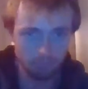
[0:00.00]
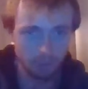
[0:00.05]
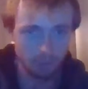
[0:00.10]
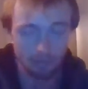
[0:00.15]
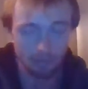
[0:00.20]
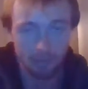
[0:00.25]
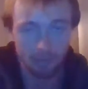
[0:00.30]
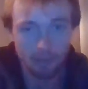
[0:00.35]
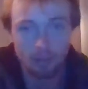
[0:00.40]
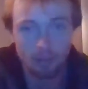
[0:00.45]

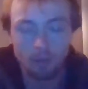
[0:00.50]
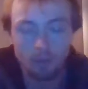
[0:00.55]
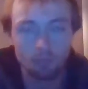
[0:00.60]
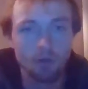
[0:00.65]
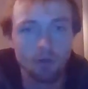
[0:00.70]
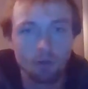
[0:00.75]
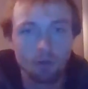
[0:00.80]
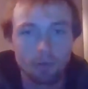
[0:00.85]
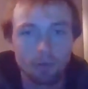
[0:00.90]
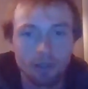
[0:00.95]
pardon
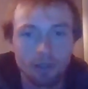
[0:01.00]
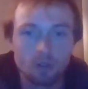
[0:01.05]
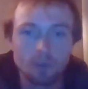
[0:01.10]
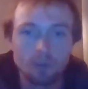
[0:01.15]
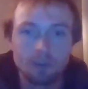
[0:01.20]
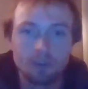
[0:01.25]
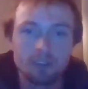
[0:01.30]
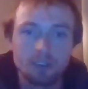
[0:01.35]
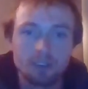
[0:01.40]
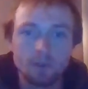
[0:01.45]
would not be
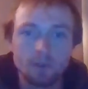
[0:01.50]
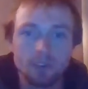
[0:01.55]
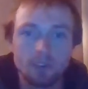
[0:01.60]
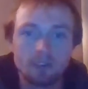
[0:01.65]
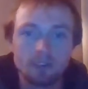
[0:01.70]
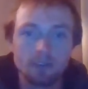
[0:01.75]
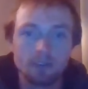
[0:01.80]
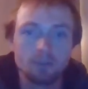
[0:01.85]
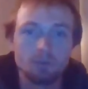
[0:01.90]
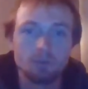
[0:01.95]
enjoying this
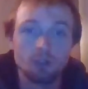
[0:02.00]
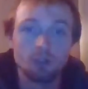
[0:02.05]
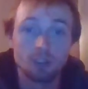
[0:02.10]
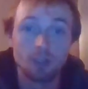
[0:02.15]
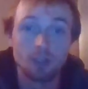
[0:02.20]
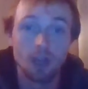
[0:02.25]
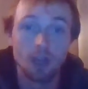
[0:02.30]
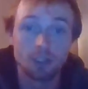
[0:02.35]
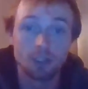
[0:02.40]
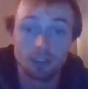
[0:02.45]
series as much
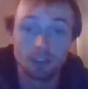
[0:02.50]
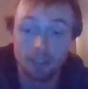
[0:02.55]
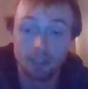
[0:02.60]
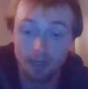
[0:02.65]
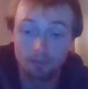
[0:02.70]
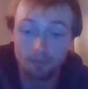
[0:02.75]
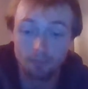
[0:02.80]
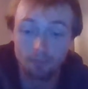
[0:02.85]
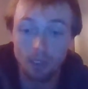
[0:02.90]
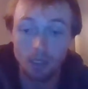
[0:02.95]
as I actually
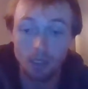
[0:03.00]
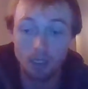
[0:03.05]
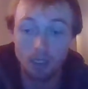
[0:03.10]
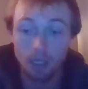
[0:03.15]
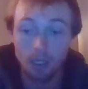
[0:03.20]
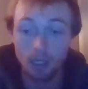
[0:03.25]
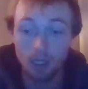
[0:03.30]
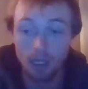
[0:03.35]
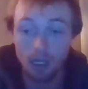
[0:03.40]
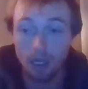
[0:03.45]
am.
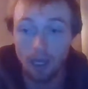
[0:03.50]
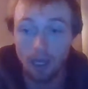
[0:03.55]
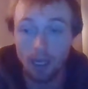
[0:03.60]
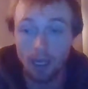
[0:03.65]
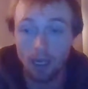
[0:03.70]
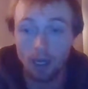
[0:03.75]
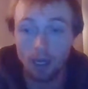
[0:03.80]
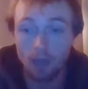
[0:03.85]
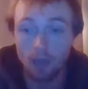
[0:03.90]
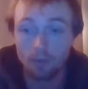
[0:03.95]

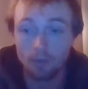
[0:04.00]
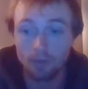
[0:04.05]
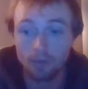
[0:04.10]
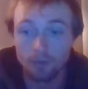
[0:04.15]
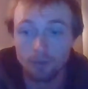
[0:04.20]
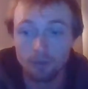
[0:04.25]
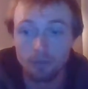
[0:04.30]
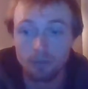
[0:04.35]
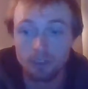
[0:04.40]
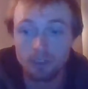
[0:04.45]
I want
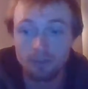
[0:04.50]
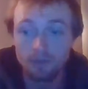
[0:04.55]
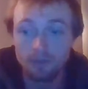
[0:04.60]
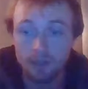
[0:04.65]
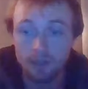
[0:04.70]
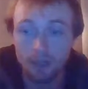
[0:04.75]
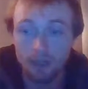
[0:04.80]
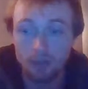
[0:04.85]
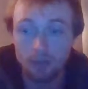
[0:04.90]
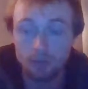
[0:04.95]
to do a massive
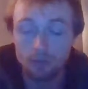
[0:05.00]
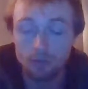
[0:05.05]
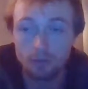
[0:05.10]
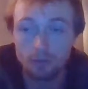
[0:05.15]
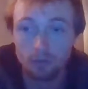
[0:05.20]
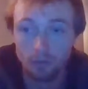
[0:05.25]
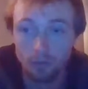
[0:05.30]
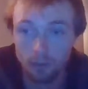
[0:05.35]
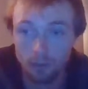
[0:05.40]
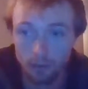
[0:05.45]
thank out
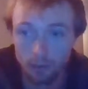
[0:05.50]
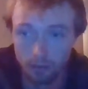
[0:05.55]
to